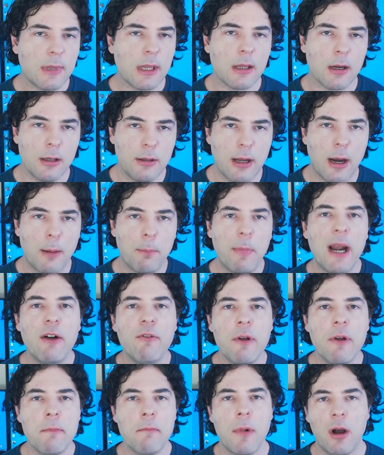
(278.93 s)
Now, bear
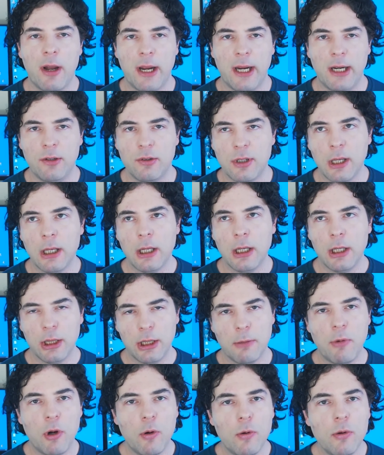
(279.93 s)
in mind
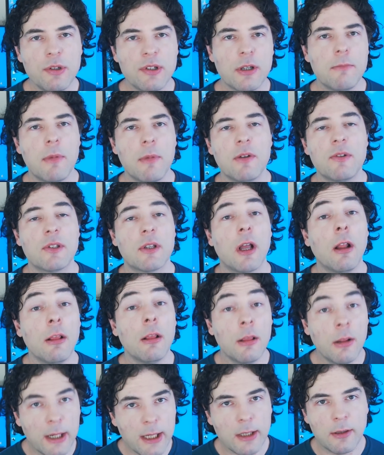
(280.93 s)
that we're also most
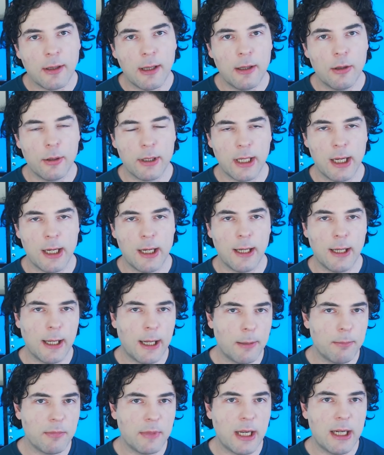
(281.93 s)
likely looking at
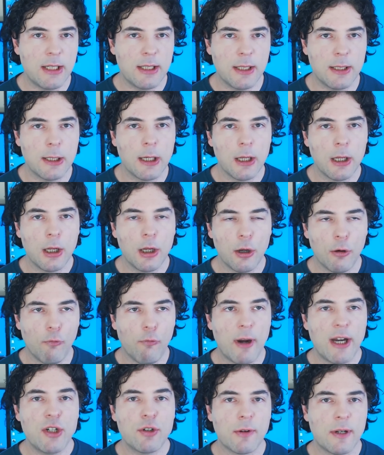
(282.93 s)
updated
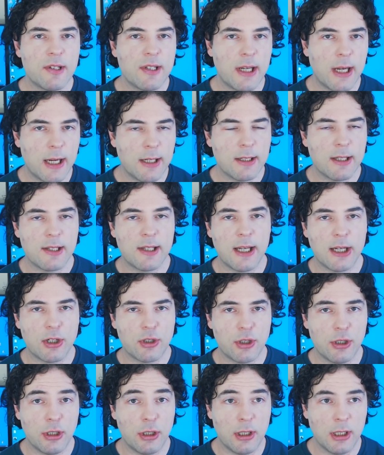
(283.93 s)
ray tracing
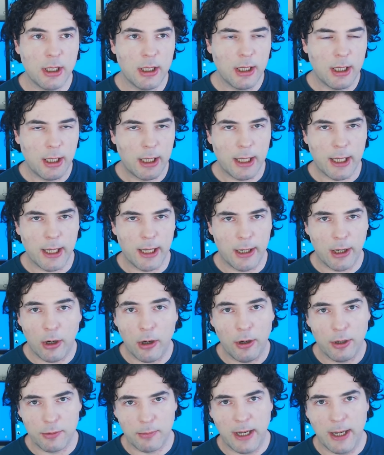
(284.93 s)
intersection uh,
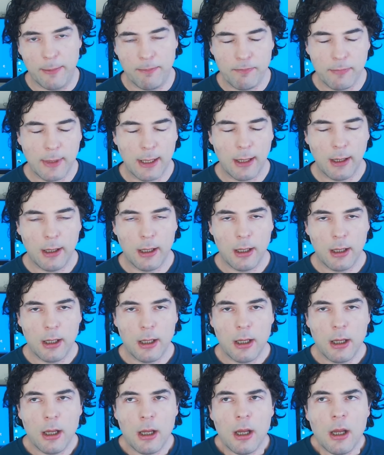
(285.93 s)
hardware.
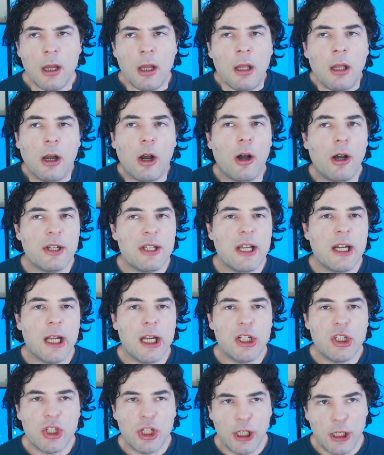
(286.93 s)

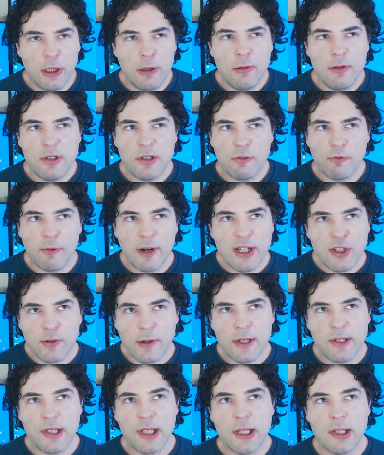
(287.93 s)
RDNA 2's ray
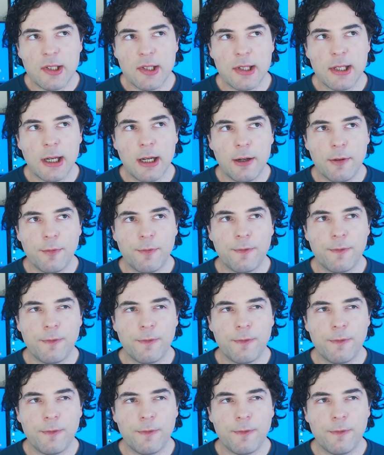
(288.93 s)
tracing stuff.